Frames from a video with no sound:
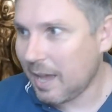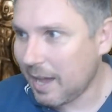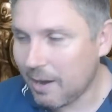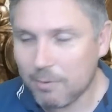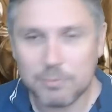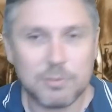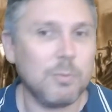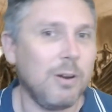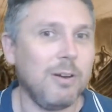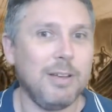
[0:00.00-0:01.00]
"How do
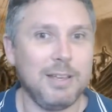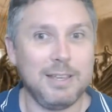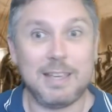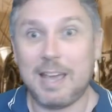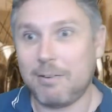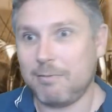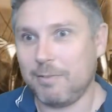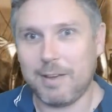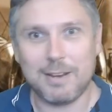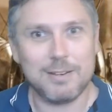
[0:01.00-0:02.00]
I get
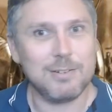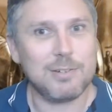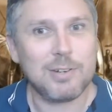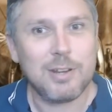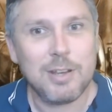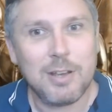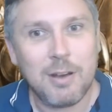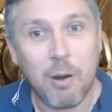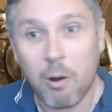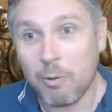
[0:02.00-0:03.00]
revenge
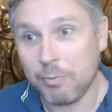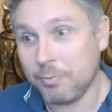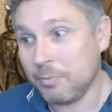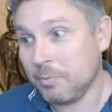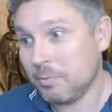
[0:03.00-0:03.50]
on